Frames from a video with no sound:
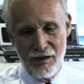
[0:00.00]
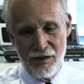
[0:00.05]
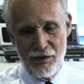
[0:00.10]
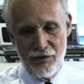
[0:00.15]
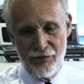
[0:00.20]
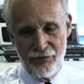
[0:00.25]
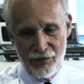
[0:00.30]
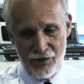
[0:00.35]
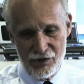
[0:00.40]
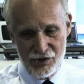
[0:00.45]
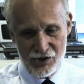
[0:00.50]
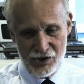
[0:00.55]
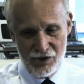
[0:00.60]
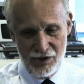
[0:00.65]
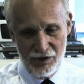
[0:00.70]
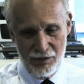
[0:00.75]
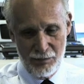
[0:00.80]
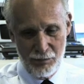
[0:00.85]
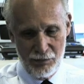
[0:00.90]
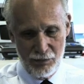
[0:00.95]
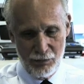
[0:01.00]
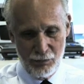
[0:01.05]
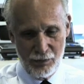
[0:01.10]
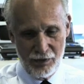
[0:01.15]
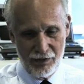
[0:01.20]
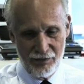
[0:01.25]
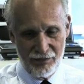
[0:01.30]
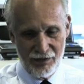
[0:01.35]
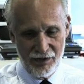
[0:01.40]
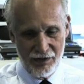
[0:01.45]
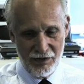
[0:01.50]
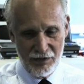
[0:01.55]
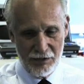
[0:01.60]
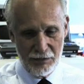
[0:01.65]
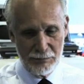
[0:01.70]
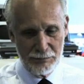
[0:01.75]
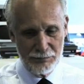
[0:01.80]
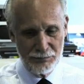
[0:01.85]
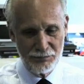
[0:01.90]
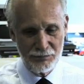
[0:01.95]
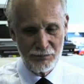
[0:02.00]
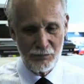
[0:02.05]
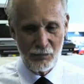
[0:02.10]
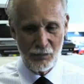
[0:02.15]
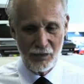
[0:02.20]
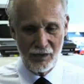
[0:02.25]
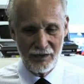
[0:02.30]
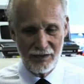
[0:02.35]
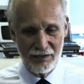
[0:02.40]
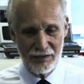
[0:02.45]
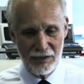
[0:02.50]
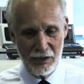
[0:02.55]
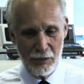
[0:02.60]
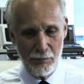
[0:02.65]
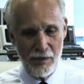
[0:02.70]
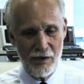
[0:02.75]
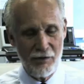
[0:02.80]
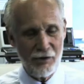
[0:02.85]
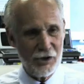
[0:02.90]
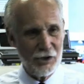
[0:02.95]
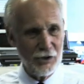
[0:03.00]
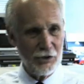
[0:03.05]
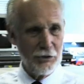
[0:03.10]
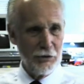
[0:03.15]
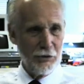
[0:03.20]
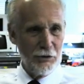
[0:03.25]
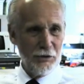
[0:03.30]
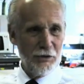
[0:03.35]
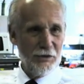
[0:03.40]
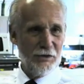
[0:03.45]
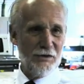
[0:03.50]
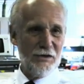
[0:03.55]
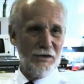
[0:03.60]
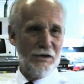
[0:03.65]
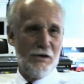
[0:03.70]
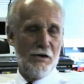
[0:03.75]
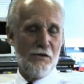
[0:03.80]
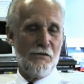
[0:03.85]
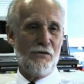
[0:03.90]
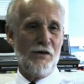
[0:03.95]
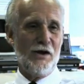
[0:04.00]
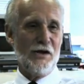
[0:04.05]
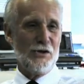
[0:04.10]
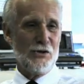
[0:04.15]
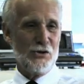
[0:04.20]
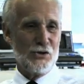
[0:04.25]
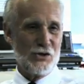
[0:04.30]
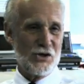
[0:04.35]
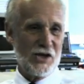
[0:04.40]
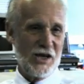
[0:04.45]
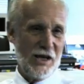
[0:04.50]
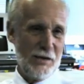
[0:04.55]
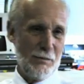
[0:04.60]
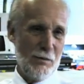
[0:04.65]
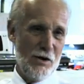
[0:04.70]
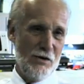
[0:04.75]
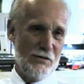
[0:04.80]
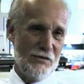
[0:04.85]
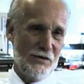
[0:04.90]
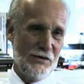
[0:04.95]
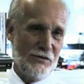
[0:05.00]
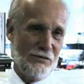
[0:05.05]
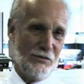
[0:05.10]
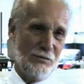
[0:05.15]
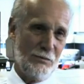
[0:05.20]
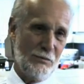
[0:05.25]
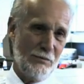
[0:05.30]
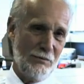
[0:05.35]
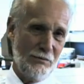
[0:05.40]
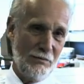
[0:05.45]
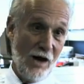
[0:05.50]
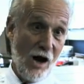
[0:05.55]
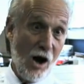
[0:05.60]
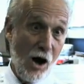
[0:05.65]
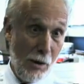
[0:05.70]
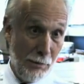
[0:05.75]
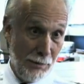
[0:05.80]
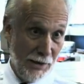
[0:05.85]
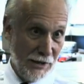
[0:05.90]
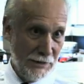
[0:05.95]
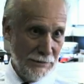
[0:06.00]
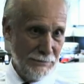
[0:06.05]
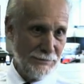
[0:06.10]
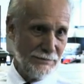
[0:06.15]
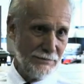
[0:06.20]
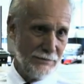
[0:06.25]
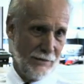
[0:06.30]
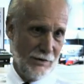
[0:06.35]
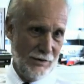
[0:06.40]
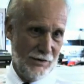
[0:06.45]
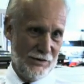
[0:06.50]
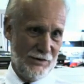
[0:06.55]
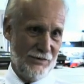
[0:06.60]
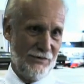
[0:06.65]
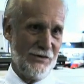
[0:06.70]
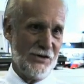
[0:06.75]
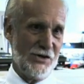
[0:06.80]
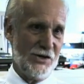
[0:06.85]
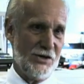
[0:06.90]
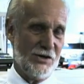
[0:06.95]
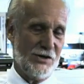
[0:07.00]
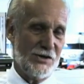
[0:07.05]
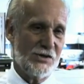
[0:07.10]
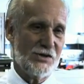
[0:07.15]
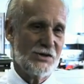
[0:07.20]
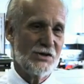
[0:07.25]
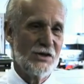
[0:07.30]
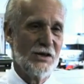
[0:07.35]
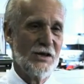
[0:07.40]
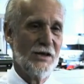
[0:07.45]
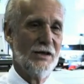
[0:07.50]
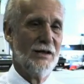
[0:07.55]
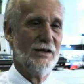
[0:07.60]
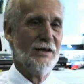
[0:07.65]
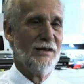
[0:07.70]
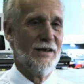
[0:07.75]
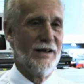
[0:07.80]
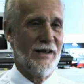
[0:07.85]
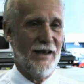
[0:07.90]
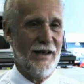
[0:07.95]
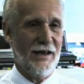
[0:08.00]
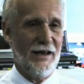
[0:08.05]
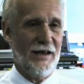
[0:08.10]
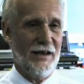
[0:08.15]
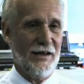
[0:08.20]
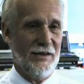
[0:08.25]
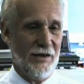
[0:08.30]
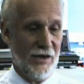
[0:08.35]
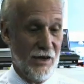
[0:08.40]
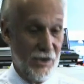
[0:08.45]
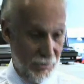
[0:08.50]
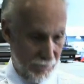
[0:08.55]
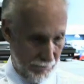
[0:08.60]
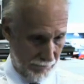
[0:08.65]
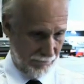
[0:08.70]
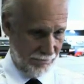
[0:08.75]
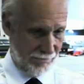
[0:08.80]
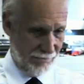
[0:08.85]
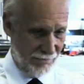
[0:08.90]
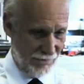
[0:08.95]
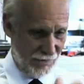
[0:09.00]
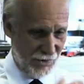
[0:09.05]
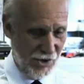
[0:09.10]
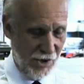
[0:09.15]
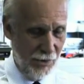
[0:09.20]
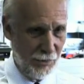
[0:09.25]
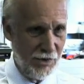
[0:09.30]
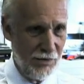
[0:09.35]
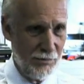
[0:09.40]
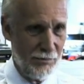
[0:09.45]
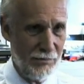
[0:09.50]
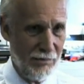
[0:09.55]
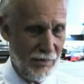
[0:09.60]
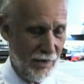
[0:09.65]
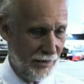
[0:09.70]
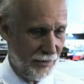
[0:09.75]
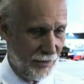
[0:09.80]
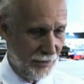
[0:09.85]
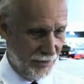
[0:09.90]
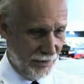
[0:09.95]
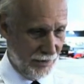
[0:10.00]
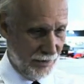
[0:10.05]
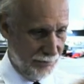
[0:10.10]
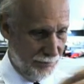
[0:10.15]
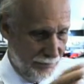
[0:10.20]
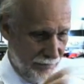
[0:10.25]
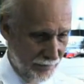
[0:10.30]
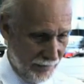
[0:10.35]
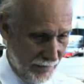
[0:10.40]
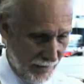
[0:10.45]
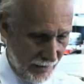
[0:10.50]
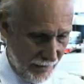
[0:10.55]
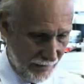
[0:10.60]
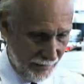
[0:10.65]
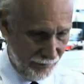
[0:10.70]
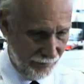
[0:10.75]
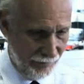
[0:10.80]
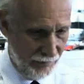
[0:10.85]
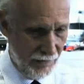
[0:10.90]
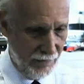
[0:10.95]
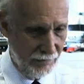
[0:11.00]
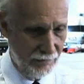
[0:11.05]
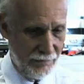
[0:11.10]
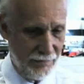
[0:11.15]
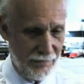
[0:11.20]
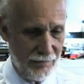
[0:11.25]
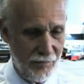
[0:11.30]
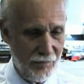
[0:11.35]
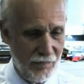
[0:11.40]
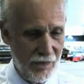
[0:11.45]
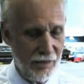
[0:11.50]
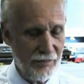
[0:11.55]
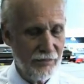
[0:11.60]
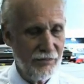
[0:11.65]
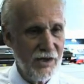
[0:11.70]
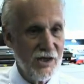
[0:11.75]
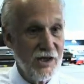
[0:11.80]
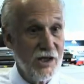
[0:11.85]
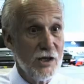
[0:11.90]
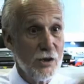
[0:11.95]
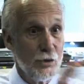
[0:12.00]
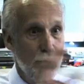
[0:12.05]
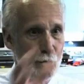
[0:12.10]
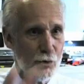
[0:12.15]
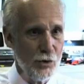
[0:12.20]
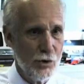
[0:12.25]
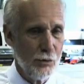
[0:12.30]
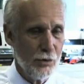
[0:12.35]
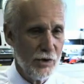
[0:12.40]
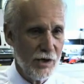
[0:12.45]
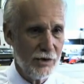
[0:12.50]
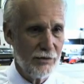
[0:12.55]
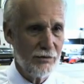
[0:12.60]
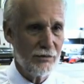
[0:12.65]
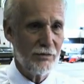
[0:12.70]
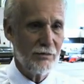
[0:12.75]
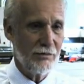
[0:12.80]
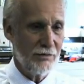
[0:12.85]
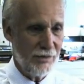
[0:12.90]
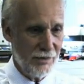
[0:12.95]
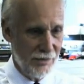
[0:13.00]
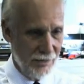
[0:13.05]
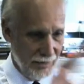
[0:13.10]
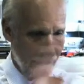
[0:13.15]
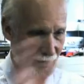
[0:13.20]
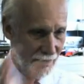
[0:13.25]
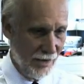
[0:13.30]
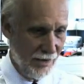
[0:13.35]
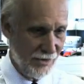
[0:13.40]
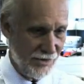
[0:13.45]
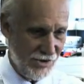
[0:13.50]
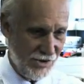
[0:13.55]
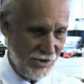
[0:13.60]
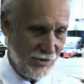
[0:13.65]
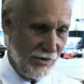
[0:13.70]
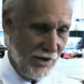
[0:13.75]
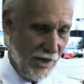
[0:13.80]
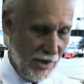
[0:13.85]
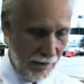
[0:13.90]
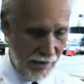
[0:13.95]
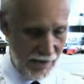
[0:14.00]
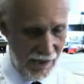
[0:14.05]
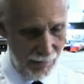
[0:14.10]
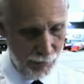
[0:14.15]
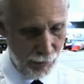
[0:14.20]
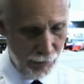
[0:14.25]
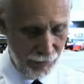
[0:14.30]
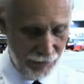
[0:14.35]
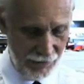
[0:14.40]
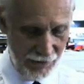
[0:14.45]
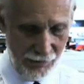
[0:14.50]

The first time that one of our American friends came over from ARPA to visit us, and I showed him, I'd got a VDU unit, glass screen keyboard